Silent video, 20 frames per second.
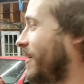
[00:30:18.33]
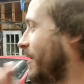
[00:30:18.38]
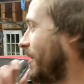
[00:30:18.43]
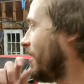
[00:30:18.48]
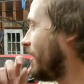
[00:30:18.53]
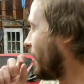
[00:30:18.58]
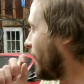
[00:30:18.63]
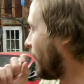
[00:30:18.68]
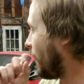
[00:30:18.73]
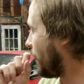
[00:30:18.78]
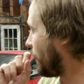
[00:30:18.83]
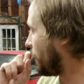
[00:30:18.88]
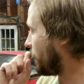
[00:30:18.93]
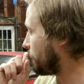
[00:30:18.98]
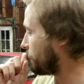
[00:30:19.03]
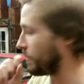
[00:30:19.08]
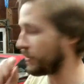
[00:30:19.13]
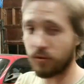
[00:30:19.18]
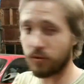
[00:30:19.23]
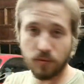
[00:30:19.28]

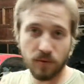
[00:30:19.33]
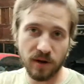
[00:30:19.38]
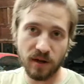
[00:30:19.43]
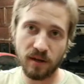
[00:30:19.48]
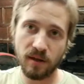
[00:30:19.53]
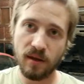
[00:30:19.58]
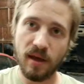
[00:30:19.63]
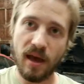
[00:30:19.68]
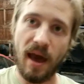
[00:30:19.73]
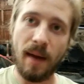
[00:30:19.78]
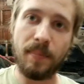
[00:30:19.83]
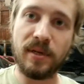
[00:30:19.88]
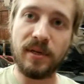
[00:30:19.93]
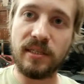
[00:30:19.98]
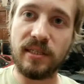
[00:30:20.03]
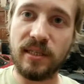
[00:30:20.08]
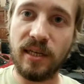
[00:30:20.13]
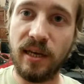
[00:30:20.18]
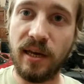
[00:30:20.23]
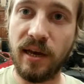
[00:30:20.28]
But three, happy to
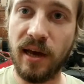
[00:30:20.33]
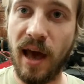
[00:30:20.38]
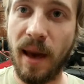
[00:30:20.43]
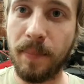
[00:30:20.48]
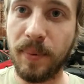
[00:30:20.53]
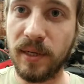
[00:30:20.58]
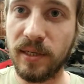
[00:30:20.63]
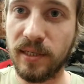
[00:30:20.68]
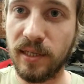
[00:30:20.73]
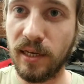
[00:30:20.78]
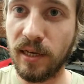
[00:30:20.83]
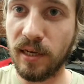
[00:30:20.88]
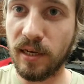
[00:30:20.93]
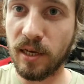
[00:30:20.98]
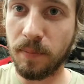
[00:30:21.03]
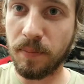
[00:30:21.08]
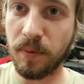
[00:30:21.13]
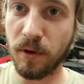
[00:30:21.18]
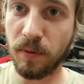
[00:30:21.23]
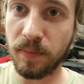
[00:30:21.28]
see you. Happy to see you,
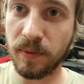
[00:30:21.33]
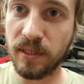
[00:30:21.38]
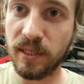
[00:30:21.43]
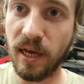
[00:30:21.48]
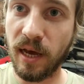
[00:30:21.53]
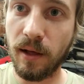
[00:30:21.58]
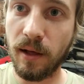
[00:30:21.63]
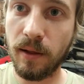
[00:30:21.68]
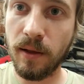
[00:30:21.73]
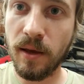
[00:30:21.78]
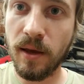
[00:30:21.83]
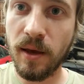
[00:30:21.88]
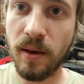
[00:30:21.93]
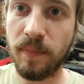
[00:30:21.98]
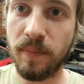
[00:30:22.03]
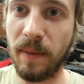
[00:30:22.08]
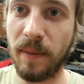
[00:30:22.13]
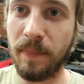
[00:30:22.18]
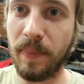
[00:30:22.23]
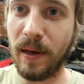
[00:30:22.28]
Kapil Patel.
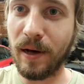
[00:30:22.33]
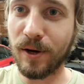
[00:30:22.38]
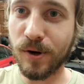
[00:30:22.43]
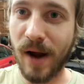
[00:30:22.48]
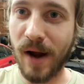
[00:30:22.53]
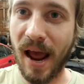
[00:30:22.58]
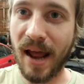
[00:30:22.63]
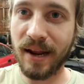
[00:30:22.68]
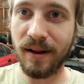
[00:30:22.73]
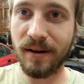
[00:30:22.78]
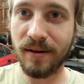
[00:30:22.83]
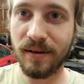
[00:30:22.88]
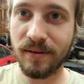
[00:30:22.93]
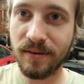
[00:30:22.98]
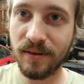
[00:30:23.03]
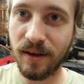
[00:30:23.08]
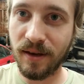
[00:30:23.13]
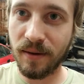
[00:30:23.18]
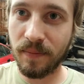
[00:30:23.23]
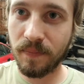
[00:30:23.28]
PayPal credit.
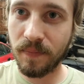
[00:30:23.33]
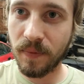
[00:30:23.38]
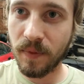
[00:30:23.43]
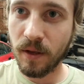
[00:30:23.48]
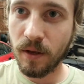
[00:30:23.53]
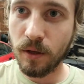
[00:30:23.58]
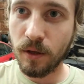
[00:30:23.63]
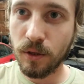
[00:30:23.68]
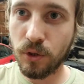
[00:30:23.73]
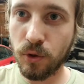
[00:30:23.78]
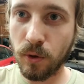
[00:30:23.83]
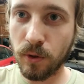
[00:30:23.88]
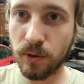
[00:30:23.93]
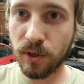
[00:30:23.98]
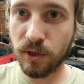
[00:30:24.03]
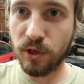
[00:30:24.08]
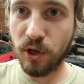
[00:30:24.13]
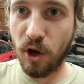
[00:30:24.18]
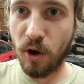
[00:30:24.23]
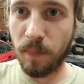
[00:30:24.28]
Yep. Tools
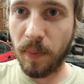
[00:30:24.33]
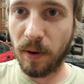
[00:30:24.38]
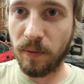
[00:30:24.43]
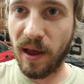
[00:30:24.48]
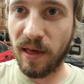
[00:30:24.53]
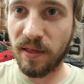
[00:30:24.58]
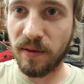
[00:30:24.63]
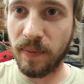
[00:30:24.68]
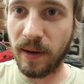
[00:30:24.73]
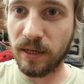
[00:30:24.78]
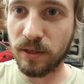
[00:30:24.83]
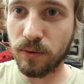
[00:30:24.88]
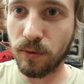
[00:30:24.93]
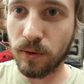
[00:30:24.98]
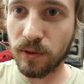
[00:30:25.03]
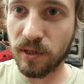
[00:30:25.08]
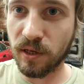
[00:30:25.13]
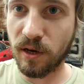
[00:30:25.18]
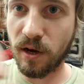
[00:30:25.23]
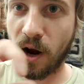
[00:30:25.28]
are dope. I'd rather have
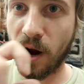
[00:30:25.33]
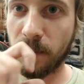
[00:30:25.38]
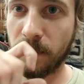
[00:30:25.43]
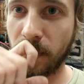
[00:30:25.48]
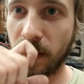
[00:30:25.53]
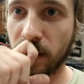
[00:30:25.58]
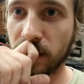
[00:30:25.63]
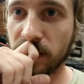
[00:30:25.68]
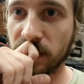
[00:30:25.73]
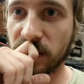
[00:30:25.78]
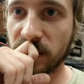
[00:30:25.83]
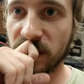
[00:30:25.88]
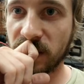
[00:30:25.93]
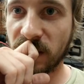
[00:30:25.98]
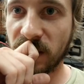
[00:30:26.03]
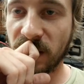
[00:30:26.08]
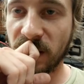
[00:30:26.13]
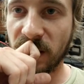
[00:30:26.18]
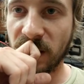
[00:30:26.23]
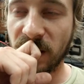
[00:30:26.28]
tools than car parts.
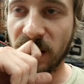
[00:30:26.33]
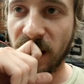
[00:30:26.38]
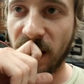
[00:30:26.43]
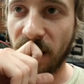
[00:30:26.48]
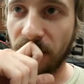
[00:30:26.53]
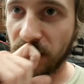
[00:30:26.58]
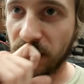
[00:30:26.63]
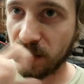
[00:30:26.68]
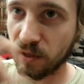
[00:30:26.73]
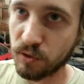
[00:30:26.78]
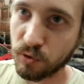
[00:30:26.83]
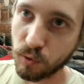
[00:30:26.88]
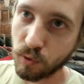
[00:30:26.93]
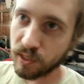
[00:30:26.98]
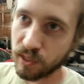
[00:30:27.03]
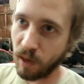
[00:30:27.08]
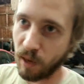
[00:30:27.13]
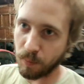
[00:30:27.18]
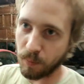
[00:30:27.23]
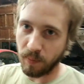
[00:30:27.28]
I mean,
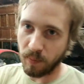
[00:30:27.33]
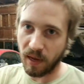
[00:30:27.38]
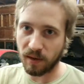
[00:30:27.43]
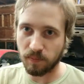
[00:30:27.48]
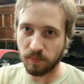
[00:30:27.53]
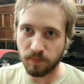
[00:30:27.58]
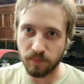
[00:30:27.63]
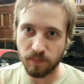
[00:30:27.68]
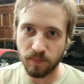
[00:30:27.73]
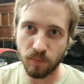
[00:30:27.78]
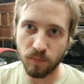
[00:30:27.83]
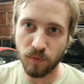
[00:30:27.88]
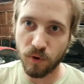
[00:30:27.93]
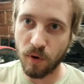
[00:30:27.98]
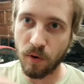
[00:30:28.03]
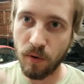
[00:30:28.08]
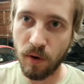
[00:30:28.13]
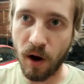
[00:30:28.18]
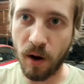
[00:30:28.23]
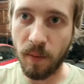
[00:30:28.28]
tools help make
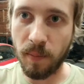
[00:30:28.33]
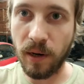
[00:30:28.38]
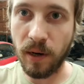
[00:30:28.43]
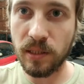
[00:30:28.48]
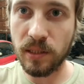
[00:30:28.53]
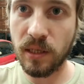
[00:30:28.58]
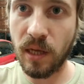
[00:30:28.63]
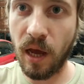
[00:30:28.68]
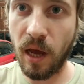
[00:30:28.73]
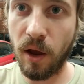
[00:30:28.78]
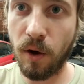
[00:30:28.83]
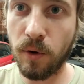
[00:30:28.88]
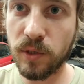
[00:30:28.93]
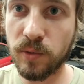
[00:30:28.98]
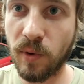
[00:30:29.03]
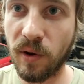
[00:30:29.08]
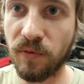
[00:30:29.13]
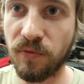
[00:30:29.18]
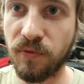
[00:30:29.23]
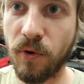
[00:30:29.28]
your own car parts. I always
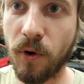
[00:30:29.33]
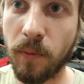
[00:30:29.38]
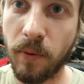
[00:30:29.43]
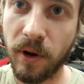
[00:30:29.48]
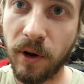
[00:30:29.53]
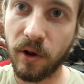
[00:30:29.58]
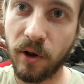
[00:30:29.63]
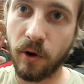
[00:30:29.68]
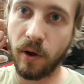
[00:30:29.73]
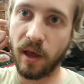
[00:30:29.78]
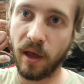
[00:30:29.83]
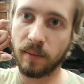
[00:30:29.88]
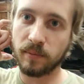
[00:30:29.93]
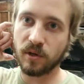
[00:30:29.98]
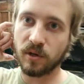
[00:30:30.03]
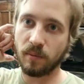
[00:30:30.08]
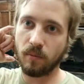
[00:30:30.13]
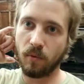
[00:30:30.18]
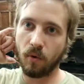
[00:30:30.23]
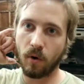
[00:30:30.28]
want 4.0 amps
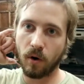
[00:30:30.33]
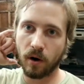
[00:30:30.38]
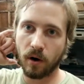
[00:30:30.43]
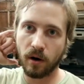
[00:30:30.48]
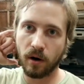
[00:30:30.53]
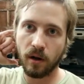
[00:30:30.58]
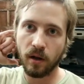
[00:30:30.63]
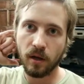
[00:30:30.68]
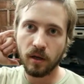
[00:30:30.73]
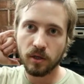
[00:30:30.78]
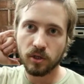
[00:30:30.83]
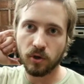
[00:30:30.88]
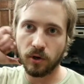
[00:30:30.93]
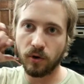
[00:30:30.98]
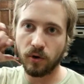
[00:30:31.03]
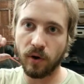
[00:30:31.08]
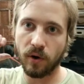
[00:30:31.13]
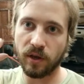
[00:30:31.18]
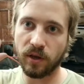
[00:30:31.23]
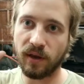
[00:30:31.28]
or more. So
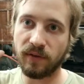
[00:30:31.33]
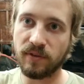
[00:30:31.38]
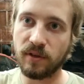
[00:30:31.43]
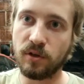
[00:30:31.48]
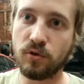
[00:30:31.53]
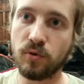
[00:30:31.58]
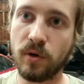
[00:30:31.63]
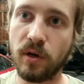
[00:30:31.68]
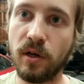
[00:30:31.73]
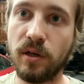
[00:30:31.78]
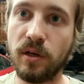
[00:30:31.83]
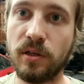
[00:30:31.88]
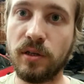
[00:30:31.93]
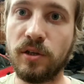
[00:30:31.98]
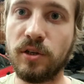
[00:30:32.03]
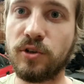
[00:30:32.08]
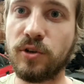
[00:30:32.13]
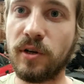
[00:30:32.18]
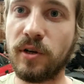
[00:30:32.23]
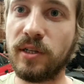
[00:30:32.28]
annoying you have to drill
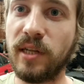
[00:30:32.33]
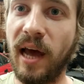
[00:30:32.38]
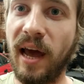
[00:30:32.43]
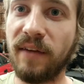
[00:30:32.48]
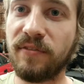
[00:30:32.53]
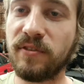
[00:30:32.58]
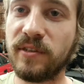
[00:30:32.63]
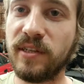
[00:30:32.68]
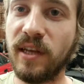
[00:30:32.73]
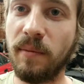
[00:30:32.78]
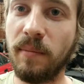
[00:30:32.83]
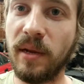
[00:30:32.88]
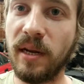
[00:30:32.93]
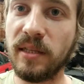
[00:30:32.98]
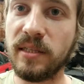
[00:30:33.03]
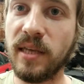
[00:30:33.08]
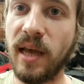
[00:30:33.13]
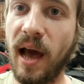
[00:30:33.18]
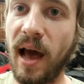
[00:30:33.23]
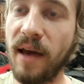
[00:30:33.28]
your drill die after 10
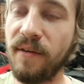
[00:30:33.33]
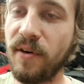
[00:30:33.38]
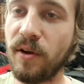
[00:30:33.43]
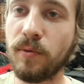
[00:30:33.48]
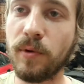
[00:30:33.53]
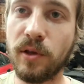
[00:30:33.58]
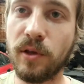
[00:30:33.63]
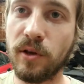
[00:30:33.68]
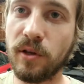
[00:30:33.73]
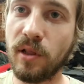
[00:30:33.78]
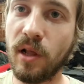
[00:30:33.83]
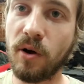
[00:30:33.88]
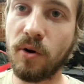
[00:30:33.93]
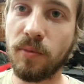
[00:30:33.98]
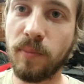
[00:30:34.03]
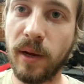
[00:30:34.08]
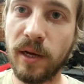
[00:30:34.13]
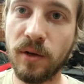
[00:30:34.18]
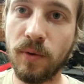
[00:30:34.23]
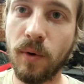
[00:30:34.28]
minutes. Yeah, I've had really good luck with
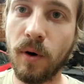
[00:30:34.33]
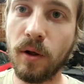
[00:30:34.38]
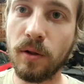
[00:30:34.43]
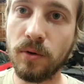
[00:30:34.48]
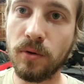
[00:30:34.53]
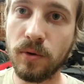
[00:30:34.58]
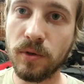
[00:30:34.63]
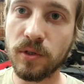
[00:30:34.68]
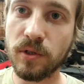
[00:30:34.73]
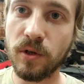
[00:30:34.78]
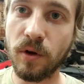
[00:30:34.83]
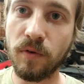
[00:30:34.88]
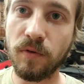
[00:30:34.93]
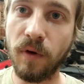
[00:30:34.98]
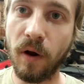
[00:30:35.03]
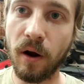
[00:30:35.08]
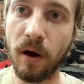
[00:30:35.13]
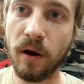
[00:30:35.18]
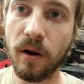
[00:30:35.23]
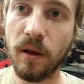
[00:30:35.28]
my DeWalt tools so
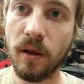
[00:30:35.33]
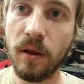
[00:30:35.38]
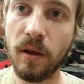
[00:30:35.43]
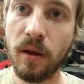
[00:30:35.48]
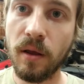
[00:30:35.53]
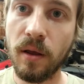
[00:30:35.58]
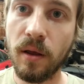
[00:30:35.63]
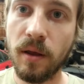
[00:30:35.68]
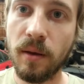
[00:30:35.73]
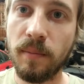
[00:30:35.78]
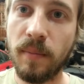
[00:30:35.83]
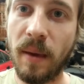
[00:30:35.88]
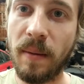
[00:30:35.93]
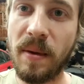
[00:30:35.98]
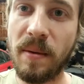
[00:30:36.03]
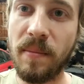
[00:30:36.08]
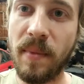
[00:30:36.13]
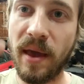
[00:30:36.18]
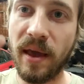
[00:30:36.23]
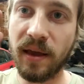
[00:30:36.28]
far.
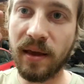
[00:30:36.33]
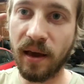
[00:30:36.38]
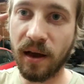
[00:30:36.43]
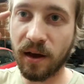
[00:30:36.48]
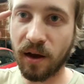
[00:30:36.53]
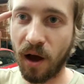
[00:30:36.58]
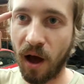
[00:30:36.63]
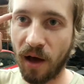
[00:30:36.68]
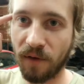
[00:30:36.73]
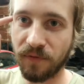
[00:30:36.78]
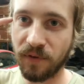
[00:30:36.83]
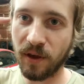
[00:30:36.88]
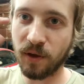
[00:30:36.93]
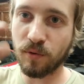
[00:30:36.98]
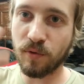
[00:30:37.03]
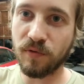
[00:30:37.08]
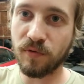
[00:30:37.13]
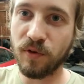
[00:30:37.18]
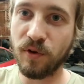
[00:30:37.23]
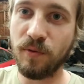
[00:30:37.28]
Maybe make a coffee and
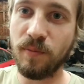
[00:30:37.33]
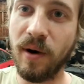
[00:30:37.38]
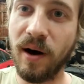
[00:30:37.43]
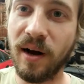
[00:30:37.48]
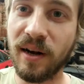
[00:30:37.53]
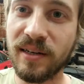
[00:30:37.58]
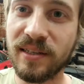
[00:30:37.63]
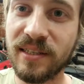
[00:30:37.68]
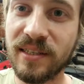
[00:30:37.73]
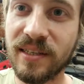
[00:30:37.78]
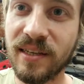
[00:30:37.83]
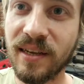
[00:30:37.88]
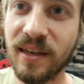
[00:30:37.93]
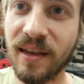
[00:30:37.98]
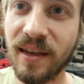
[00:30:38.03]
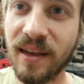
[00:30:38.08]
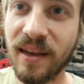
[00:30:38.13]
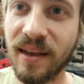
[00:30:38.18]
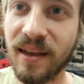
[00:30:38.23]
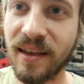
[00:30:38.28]
review mugs.
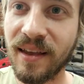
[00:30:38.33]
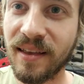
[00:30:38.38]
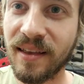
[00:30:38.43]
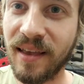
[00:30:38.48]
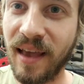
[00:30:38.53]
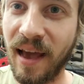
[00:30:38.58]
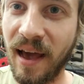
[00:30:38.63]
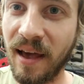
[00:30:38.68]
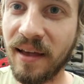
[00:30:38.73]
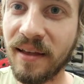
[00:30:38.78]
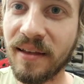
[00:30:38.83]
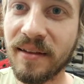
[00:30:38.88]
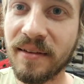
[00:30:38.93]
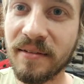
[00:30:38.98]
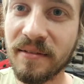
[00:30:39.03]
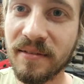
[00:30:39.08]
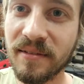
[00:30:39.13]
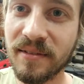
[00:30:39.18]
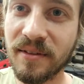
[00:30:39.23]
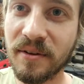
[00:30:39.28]
Yeah,
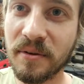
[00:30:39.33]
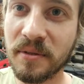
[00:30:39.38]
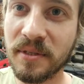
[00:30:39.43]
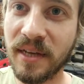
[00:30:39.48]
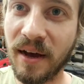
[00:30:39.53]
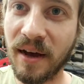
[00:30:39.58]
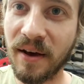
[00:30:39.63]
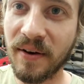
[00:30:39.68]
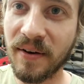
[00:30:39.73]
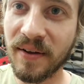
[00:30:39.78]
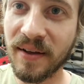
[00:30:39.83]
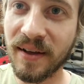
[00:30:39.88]
no doubt.